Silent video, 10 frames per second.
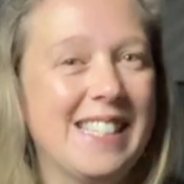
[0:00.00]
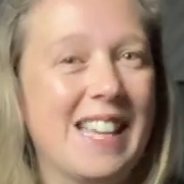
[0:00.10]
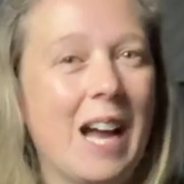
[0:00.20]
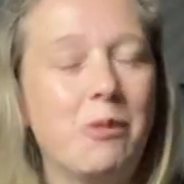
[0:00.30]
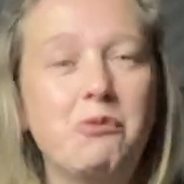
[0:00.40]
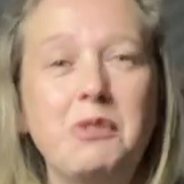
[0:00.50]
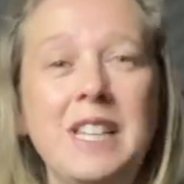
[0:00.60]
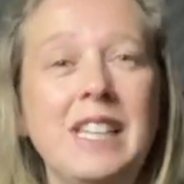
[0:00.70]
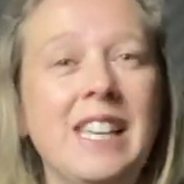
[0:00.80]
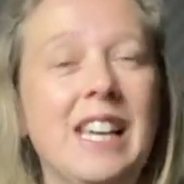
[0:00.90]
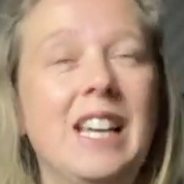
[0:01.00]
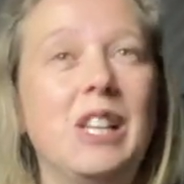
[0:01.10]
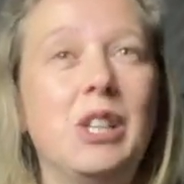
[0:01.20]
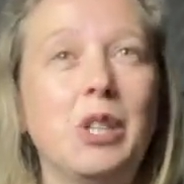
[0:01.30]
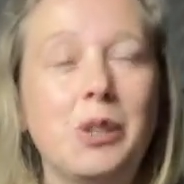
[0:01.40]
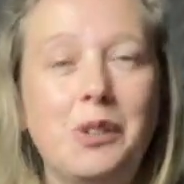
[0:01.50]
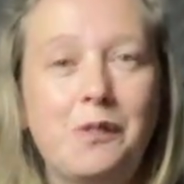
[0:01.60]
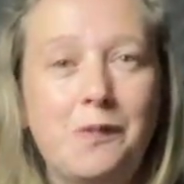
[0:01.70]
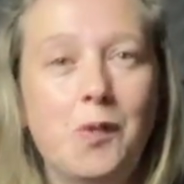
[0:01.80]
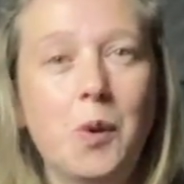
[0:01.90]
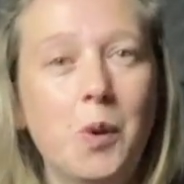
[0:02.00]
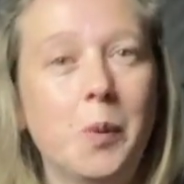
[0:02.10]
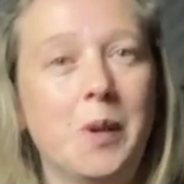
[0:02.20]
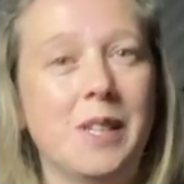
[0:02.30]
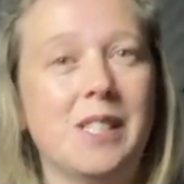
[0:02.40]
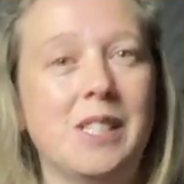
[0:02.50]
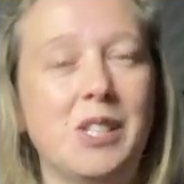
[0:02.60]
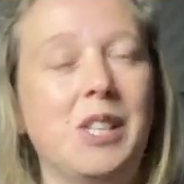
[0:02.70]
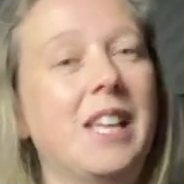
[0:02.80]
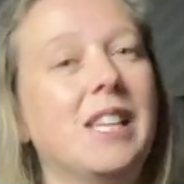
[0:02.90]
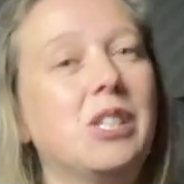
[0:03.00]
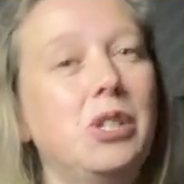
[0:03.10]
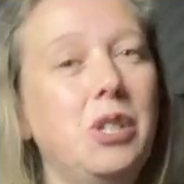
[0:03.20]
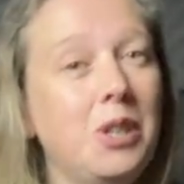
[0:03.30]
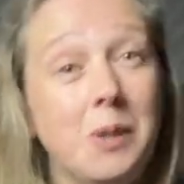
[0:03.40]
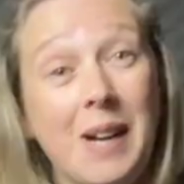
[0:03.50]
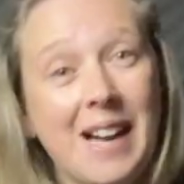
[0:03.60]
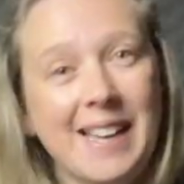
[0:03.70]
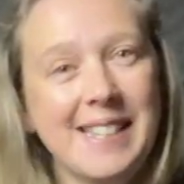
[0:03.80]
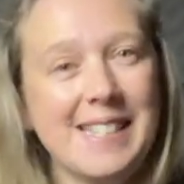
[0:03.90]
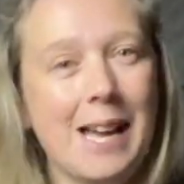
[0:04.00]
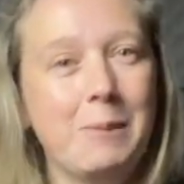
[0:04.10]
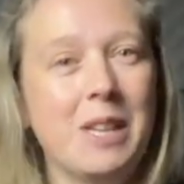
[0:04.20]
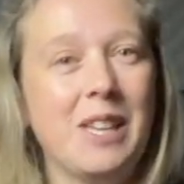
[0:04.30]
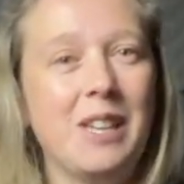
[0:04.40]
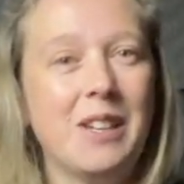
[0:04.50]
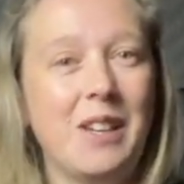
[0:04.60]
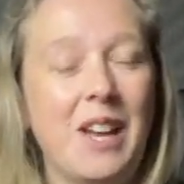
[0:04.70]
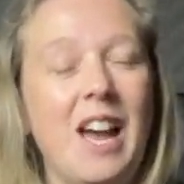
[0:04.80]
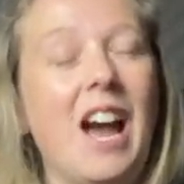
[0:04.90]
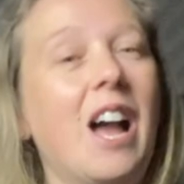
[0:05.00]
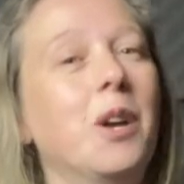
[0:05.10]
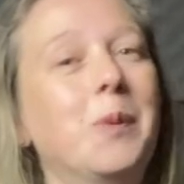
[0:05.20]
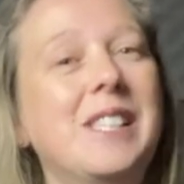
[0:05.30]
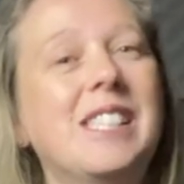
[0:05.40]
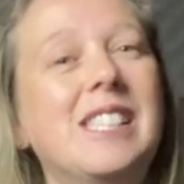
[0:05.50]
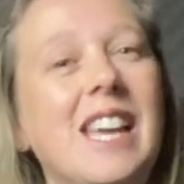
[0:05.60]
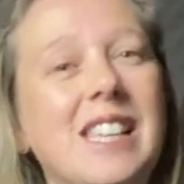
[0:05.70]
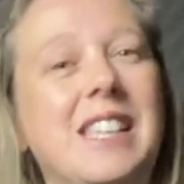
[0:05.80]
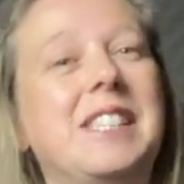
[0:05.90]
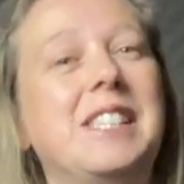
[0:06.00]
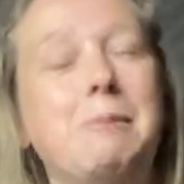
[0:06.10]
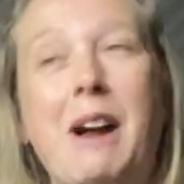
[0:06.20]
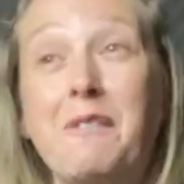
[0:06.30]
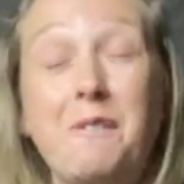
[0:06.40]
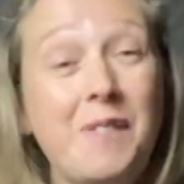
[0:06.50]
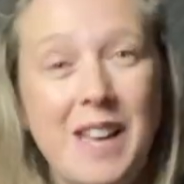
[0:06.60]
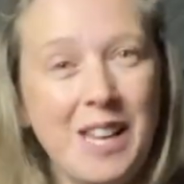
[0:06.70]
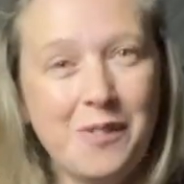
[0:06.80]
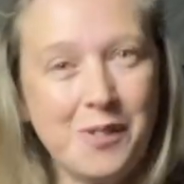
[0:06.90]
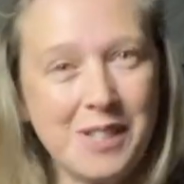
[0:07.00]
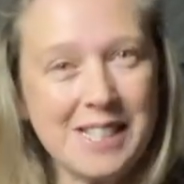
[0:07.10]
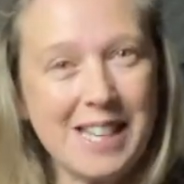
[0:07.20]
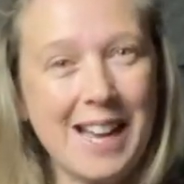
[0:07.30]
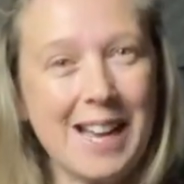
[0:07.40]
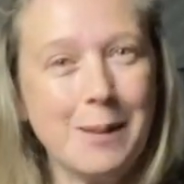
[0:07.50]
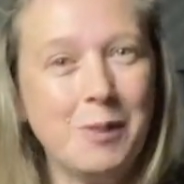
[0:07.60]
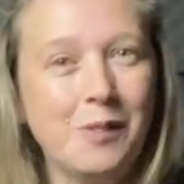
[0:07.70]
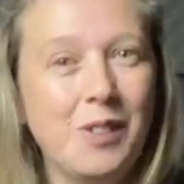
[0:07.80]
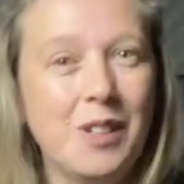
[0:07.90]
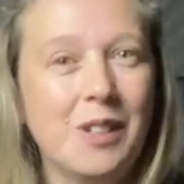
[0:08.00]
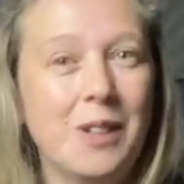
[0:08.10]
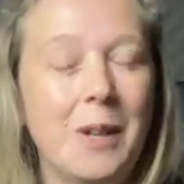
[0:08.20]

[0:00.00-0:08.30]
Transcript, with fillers: that I really look forward to this new academic year. I always say that this is my favourite time of year,